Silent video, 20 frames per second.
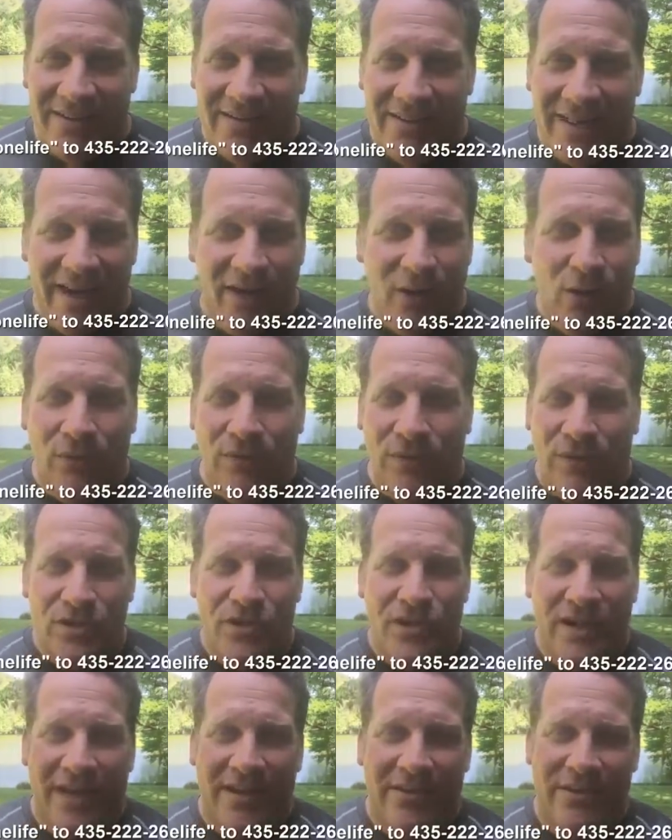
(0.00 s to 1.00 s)
That
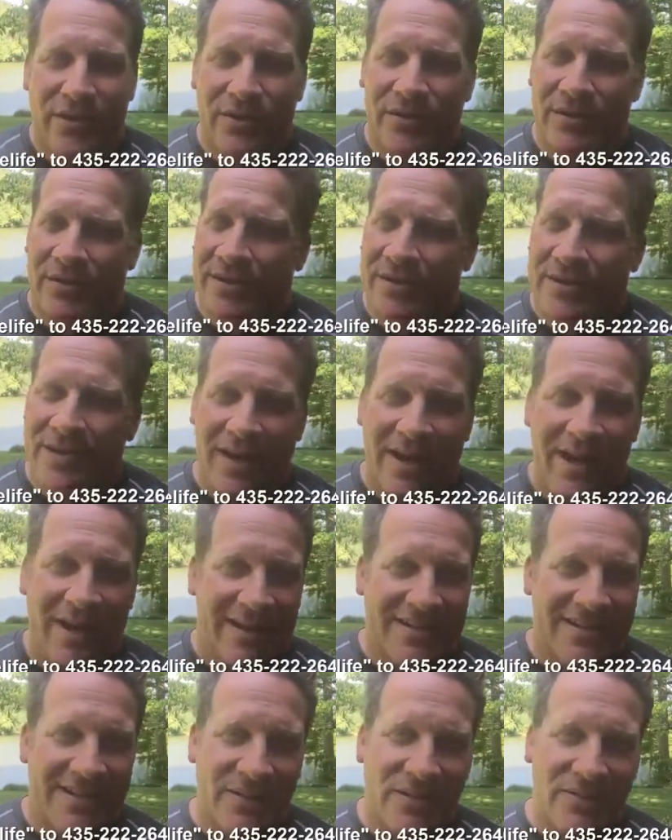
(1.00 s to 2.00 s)
overshadowed,
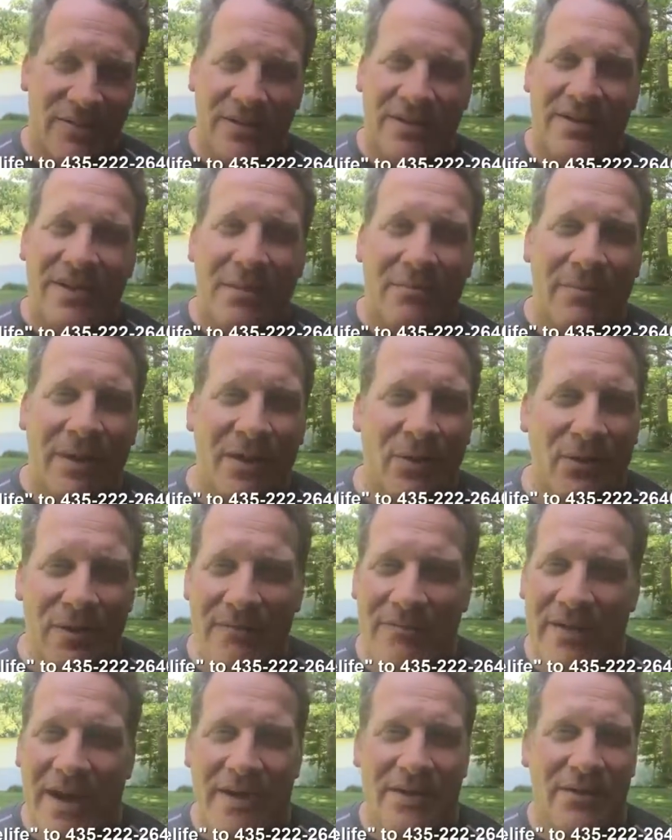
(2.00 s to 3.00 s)
I tell you, you can cut my
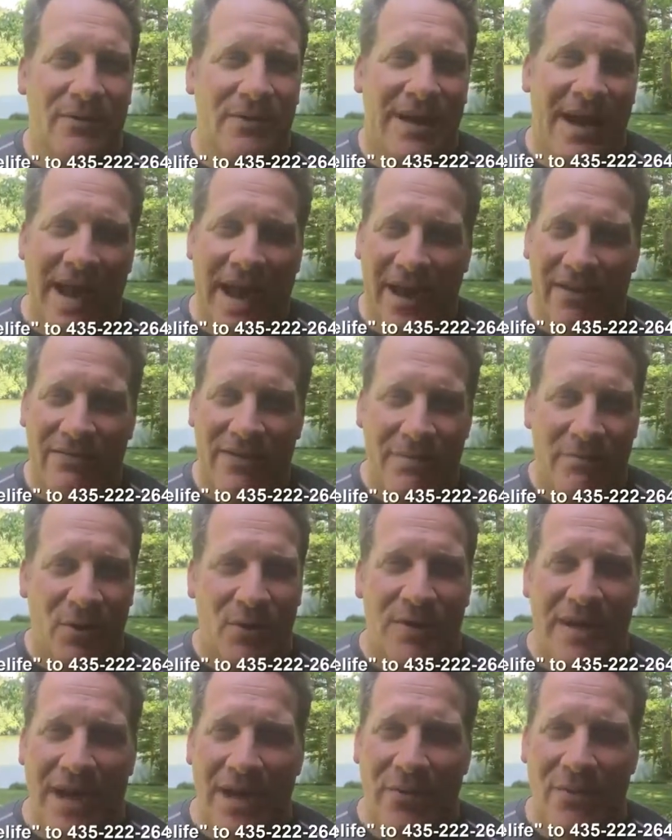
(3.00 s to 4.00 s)
coin value in half. I'm
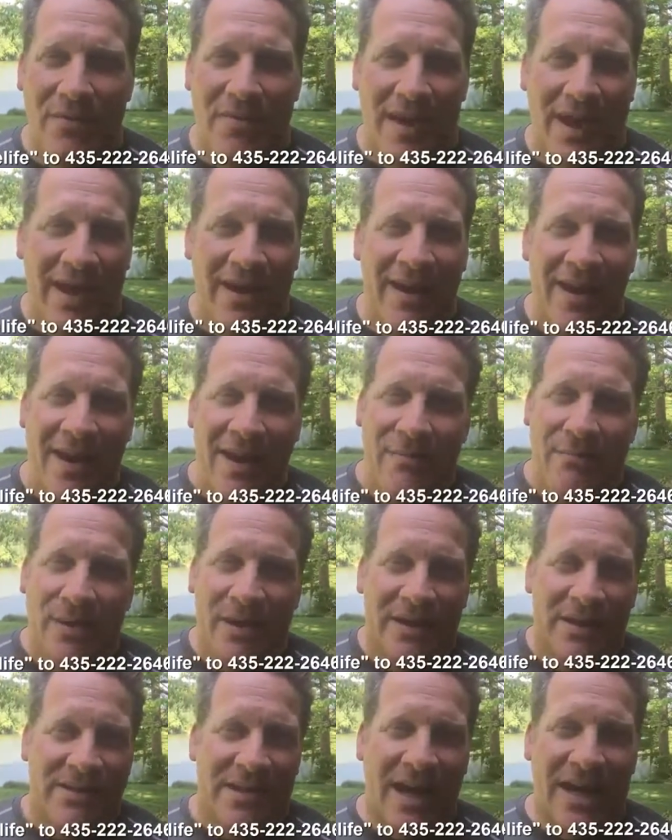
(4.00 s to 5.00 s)
okay with that
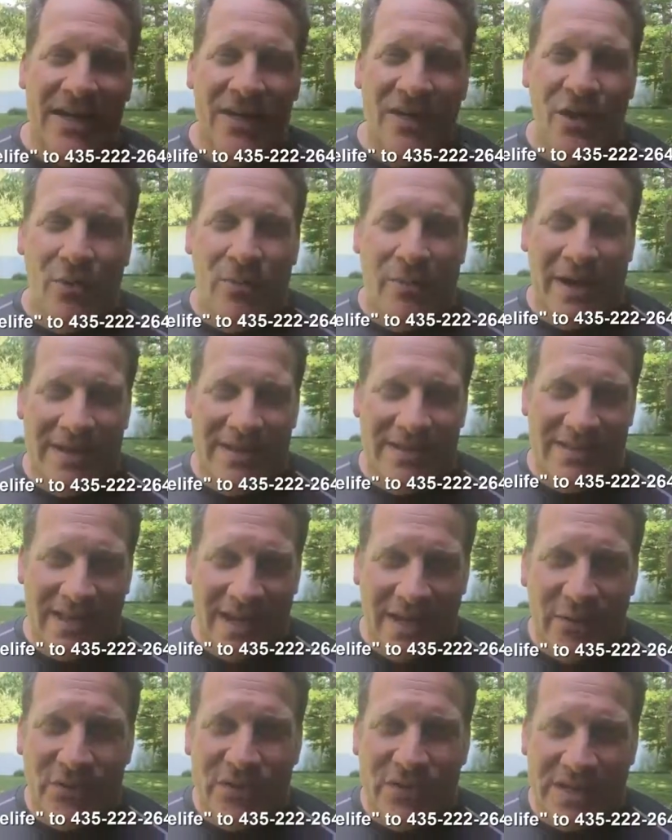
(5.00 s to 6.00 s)
because I know my
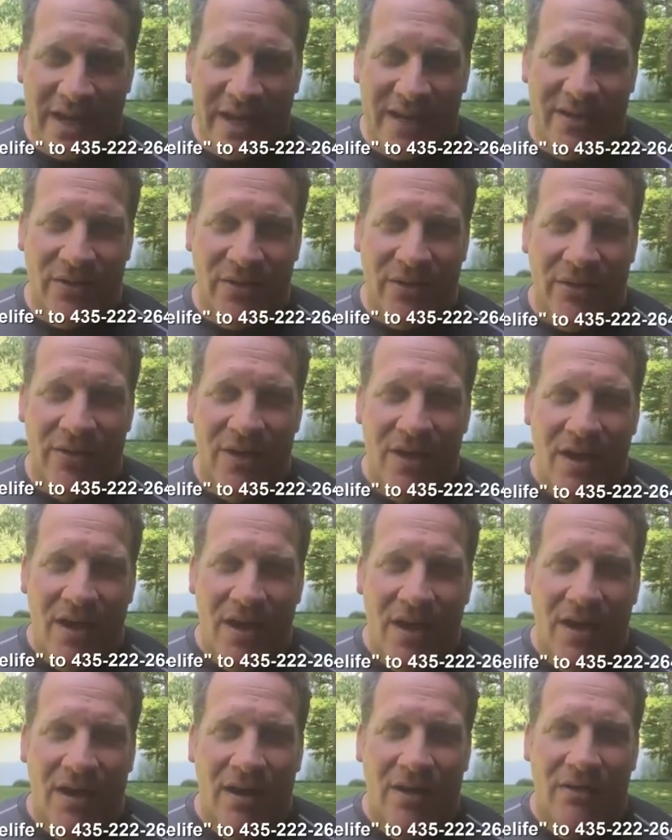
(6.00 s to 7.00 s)
sales cycle
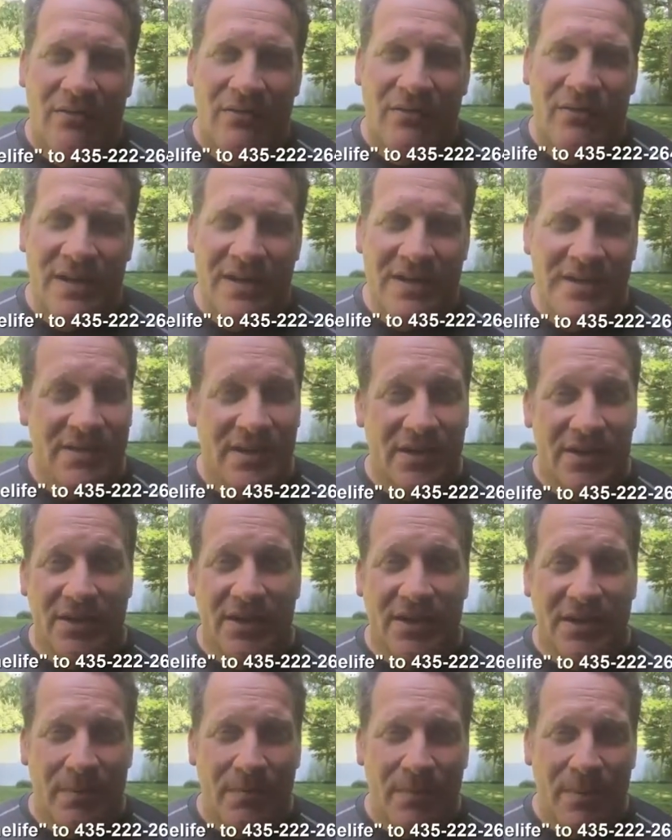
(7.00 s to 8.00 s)
of things that are
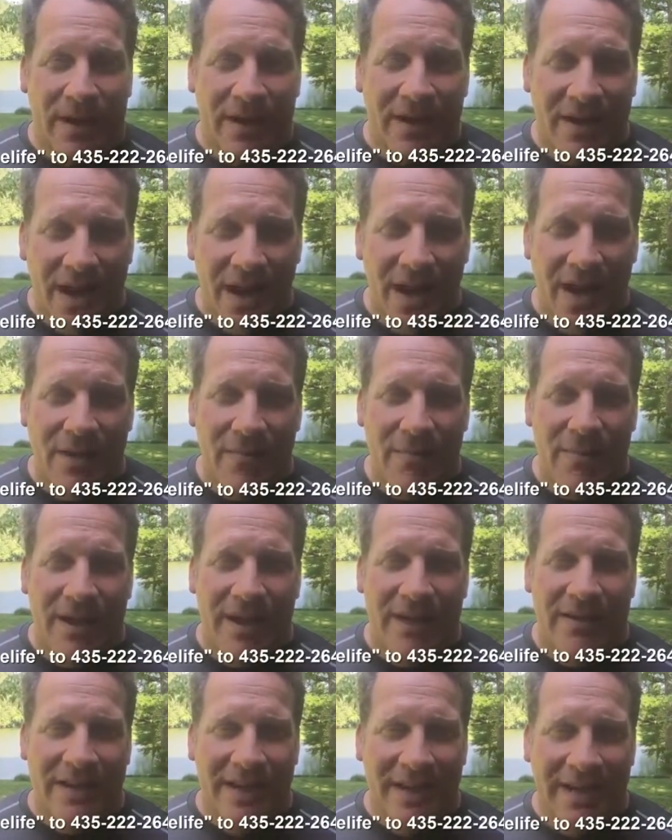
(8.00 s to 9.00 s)
going to pick up
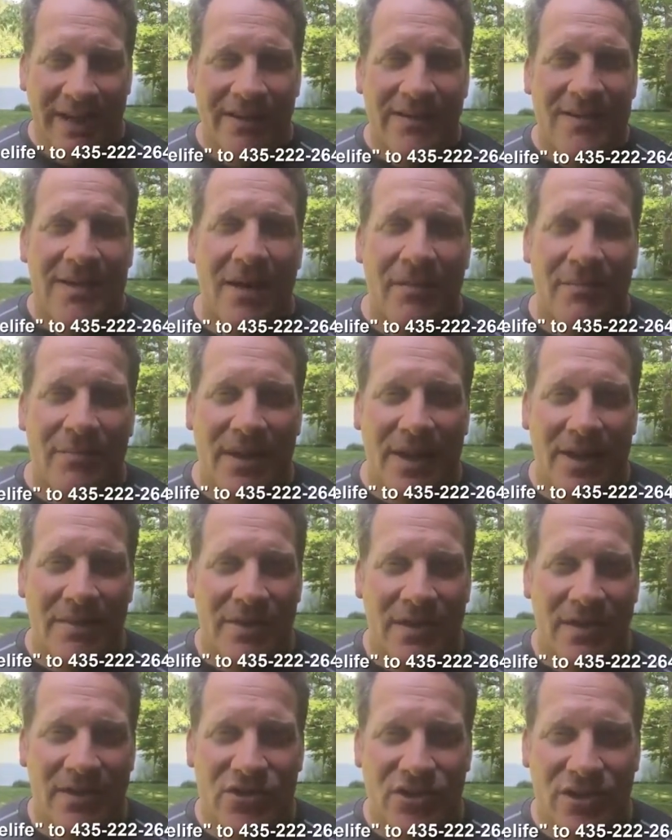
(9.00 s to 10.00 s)
and the income that I'm
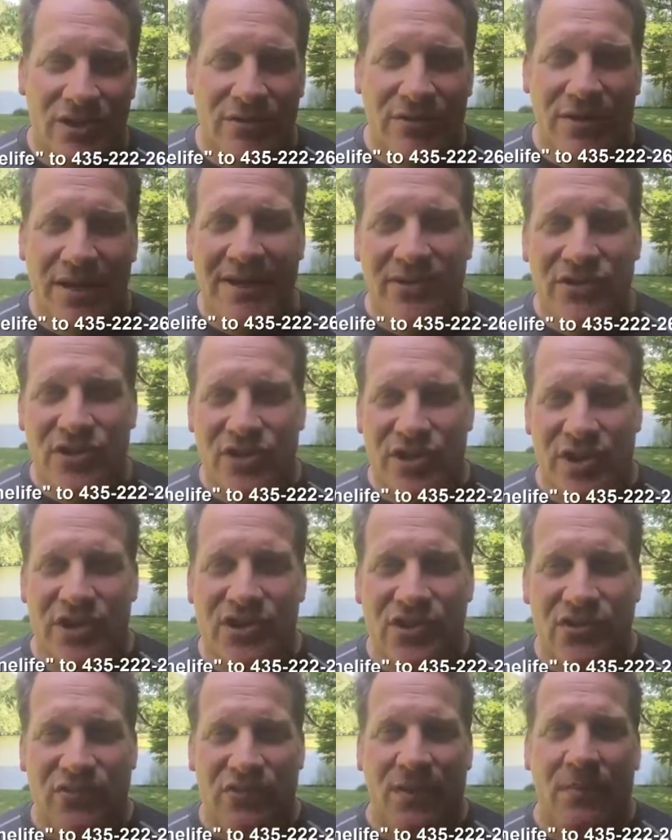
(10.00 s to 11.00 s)
going to generate
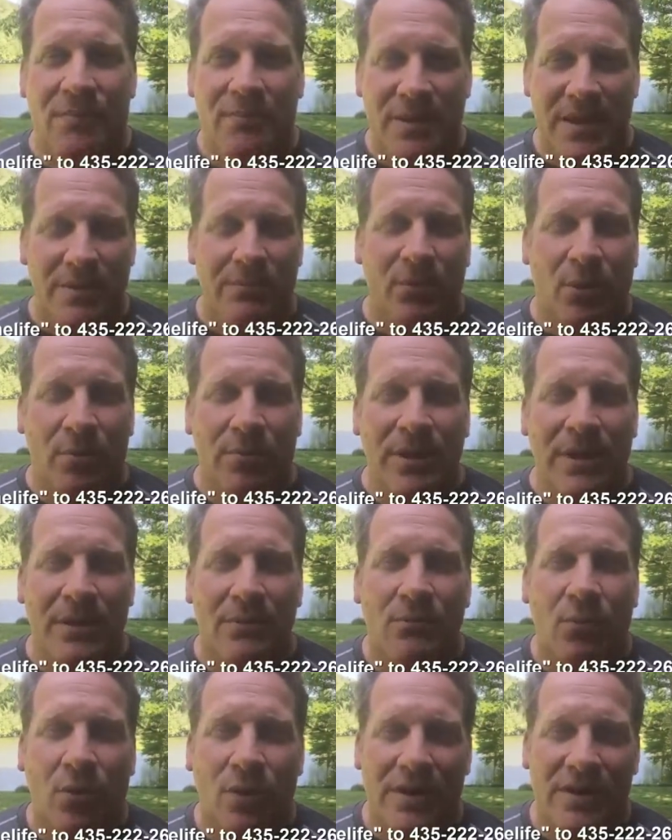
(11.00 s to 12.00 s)
just from people
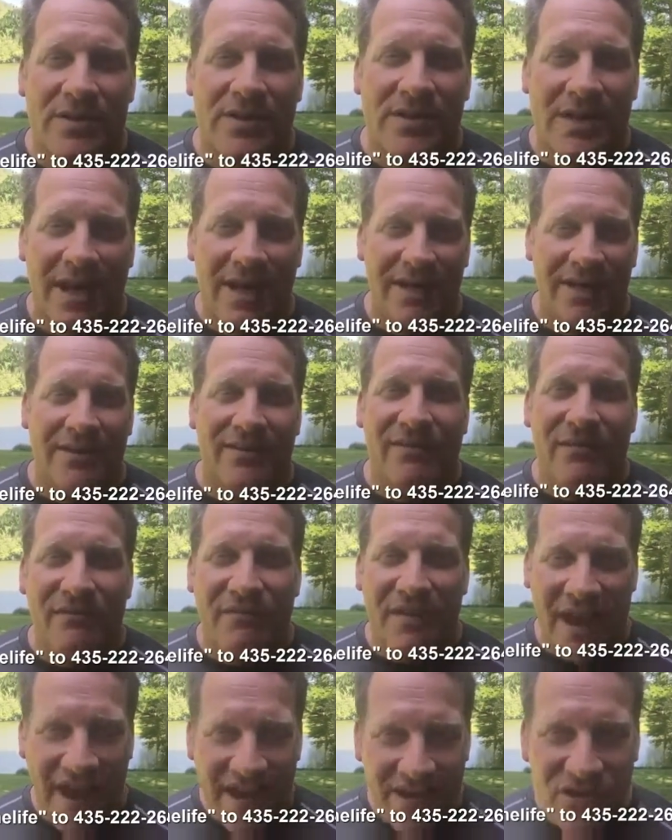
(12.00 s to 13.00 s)
being more excited
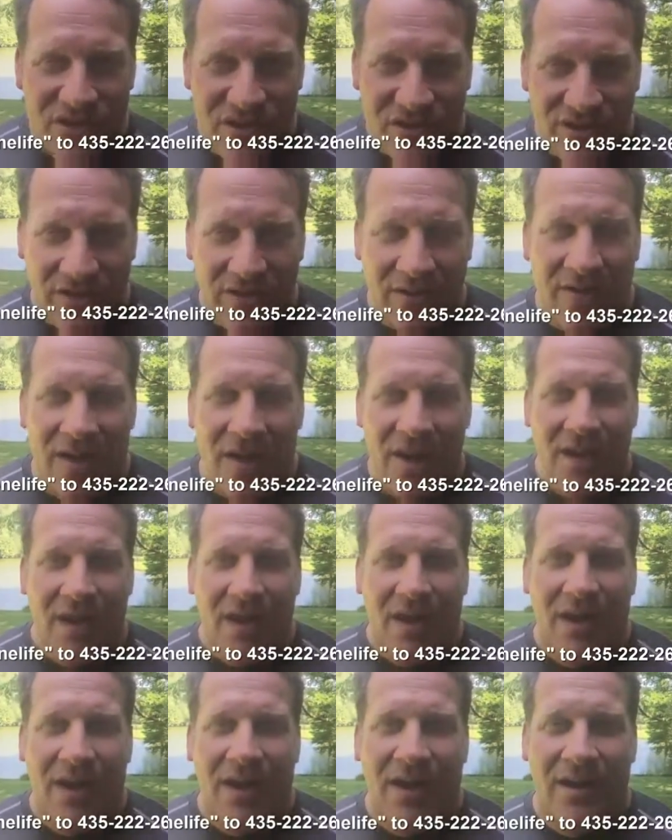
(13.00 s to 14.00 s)
faster
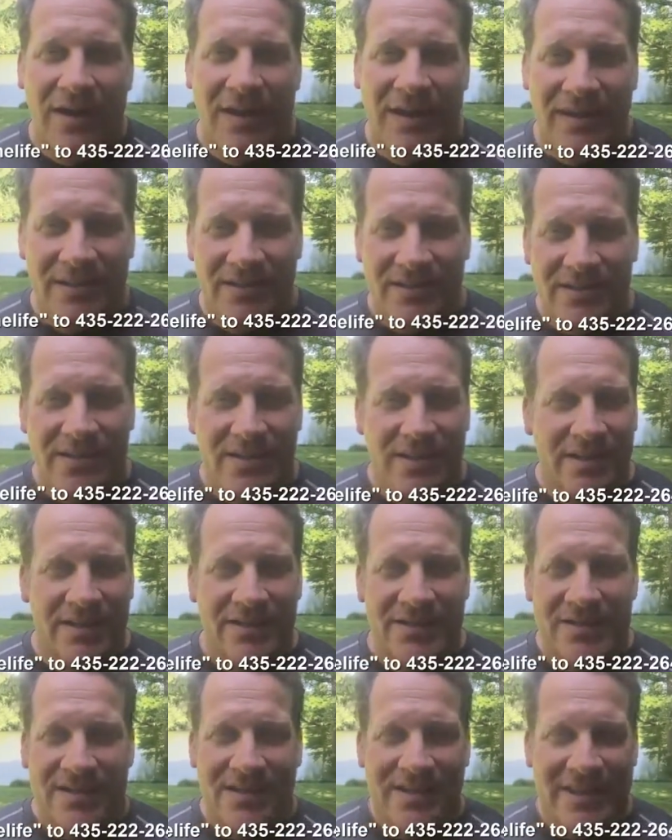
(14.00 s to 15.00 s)

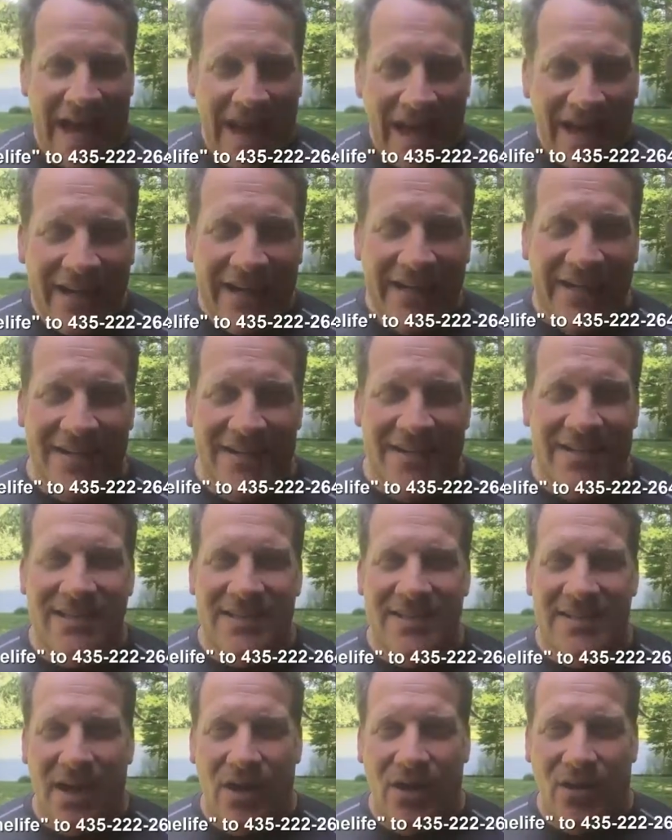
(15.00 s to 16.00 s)
is that in
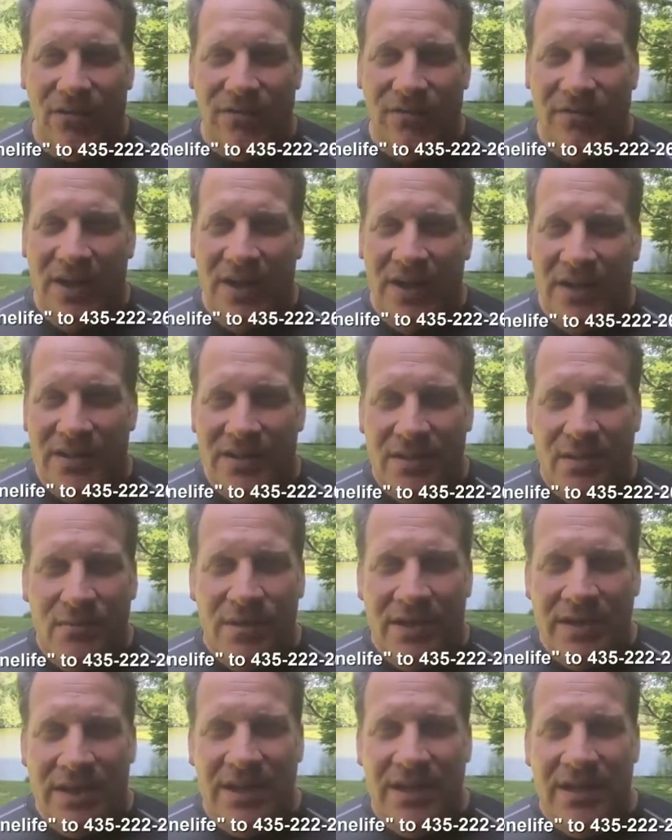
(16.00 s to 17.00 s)
itself, to
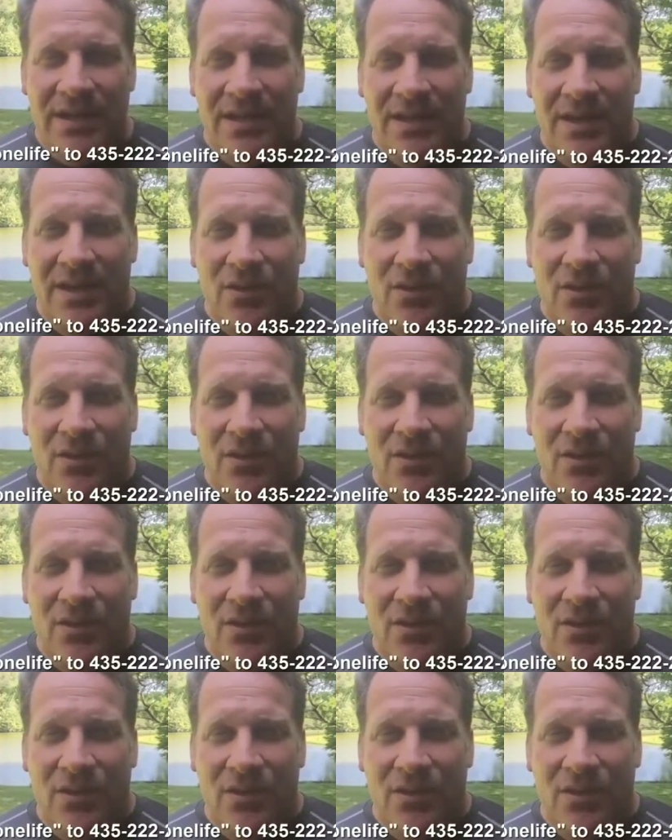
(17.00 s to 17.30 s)
me,